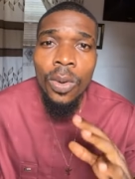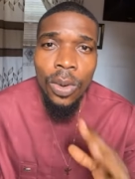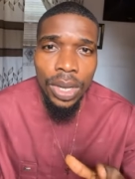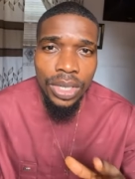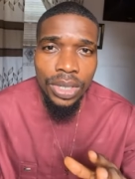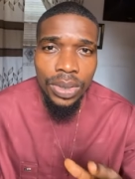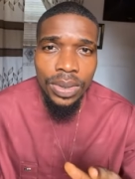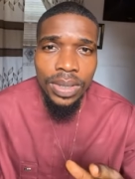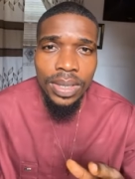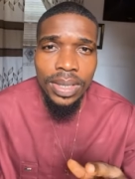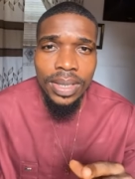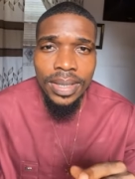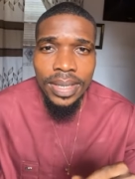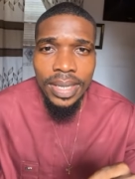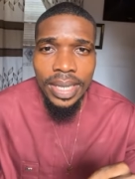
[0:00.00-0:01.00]

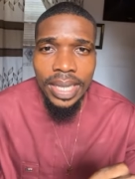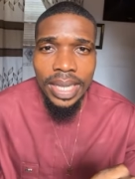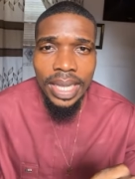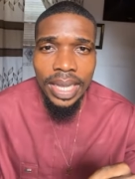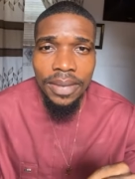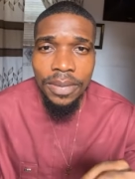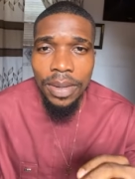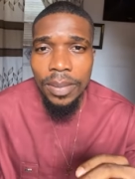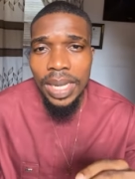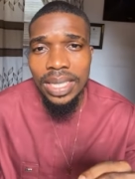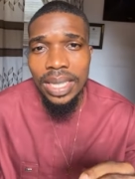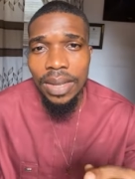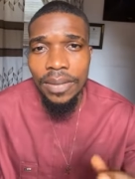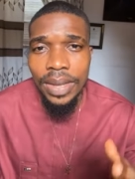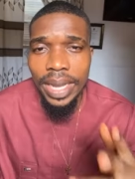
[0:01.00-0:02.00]
questions that
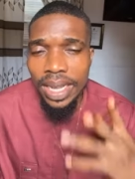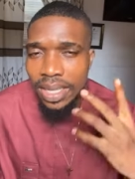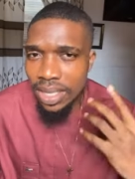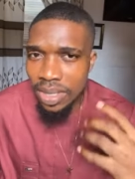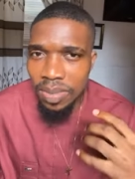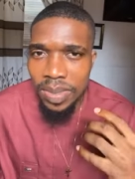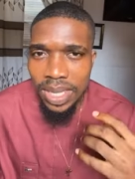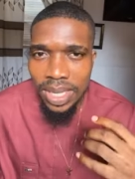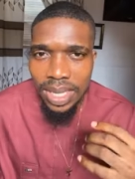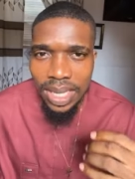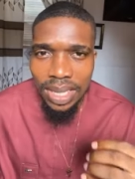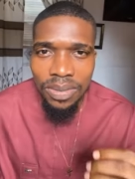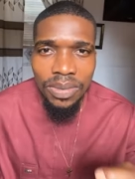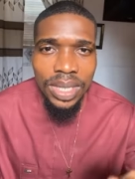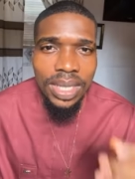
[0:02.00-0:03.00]
farmers have asked me
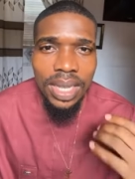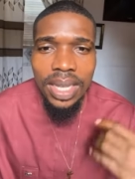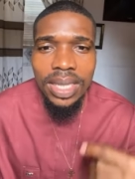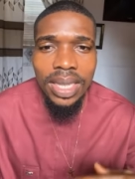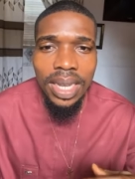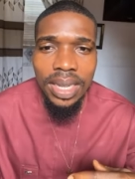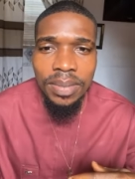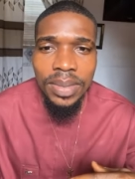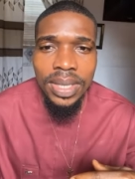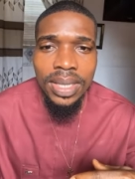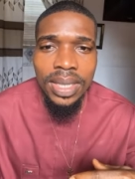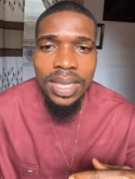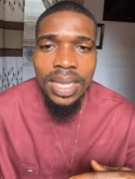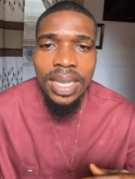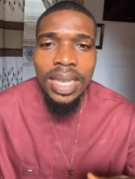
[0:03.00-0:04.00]
in recent
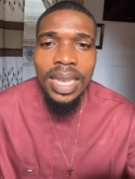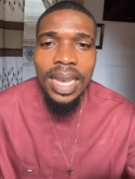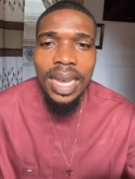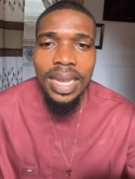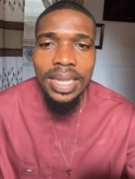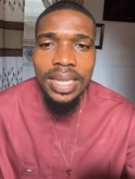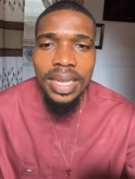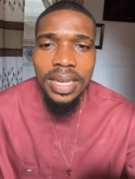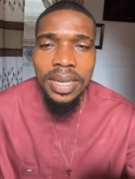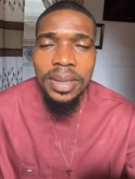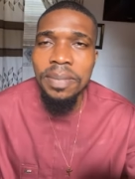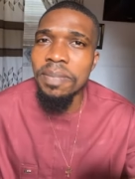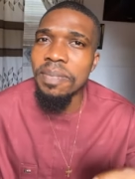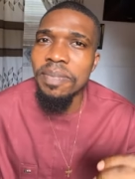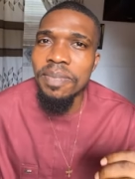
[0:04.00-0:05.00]
times, and
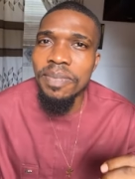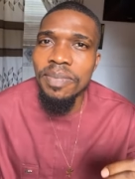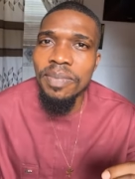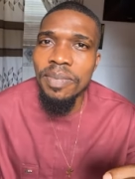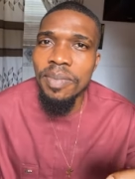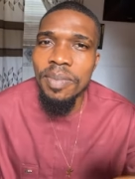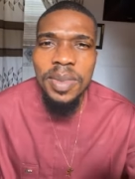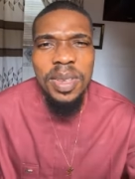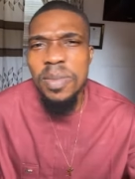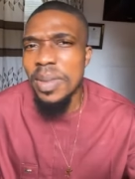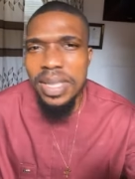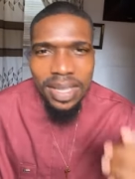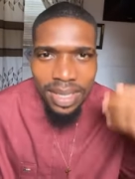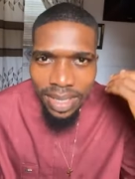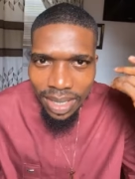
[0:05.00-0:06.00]

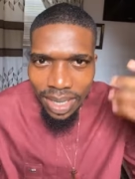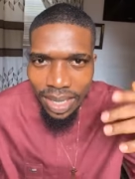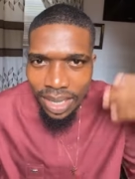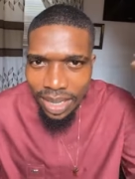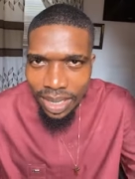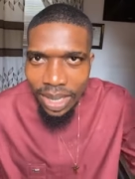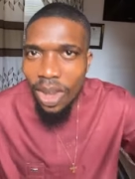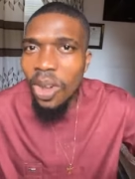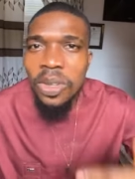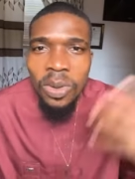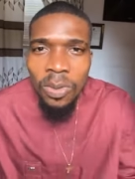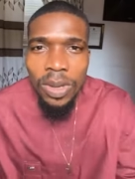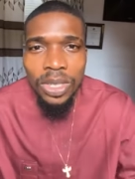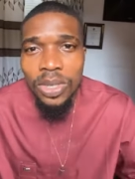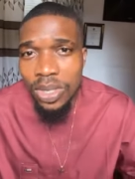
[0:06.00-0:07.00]
maybe all
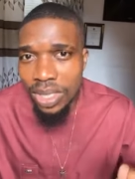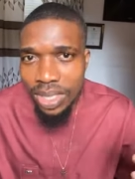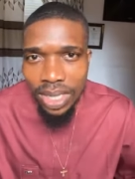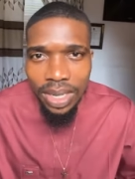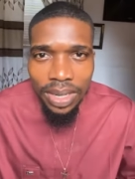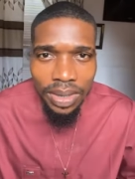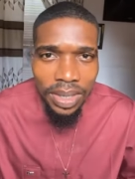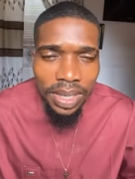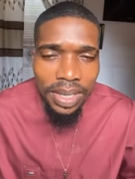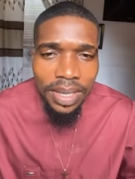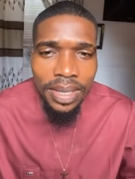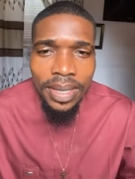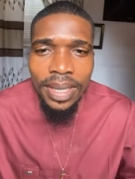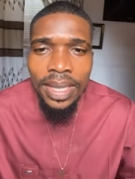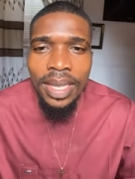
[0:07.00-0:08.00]
the questions
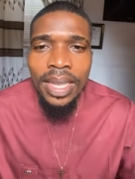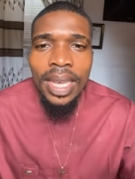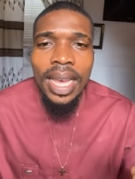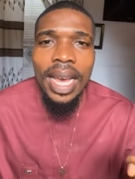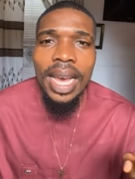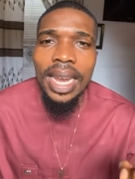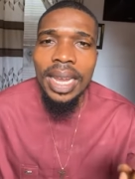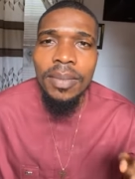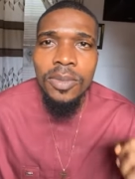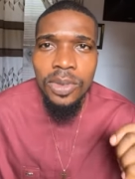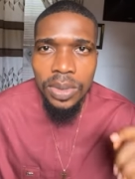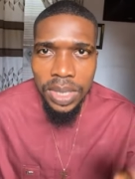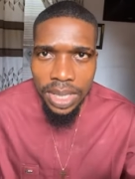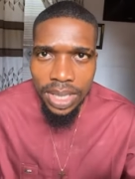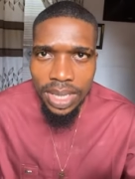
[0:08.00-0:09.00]
generally. And I'm
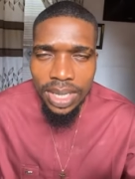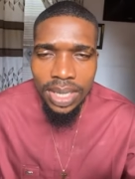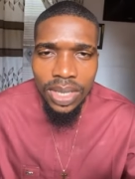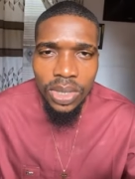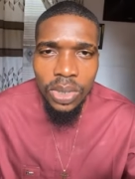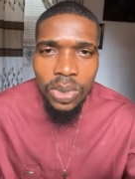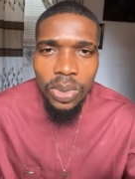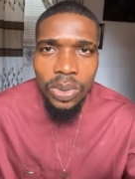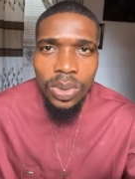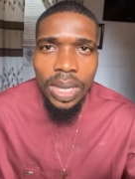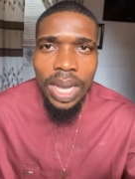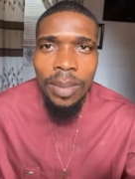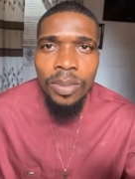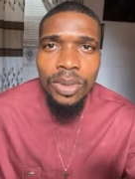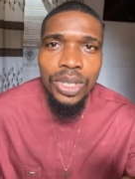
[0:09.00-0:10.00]
doing this
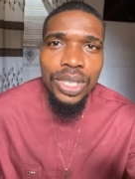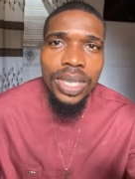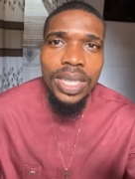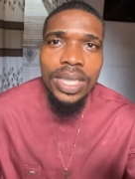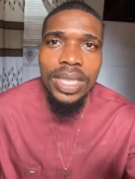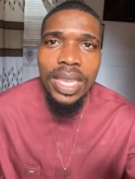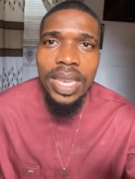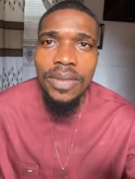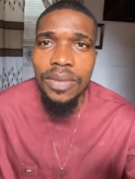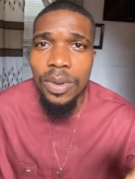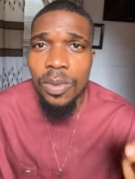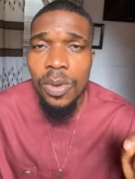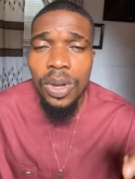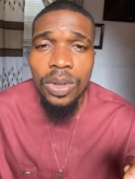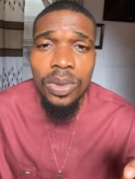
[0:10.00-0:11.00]
to appreciate
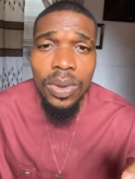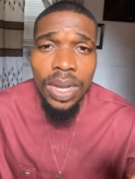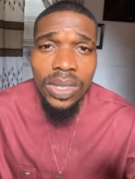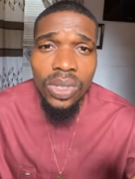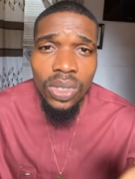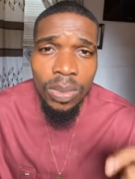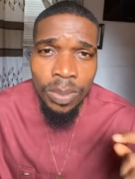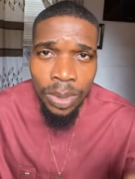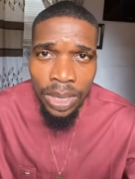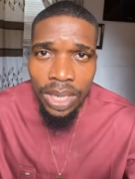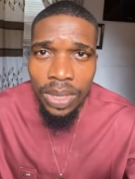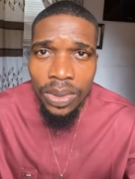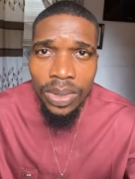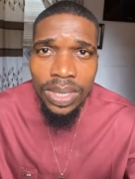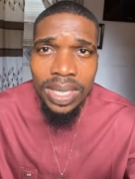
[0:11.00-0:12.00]
everyone who has
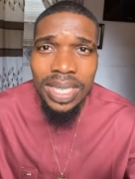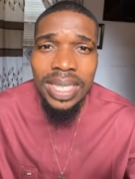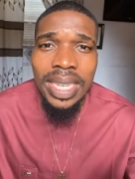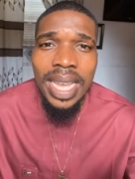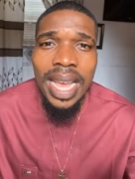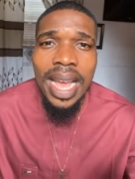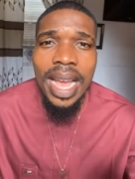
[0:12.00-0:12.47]
supported us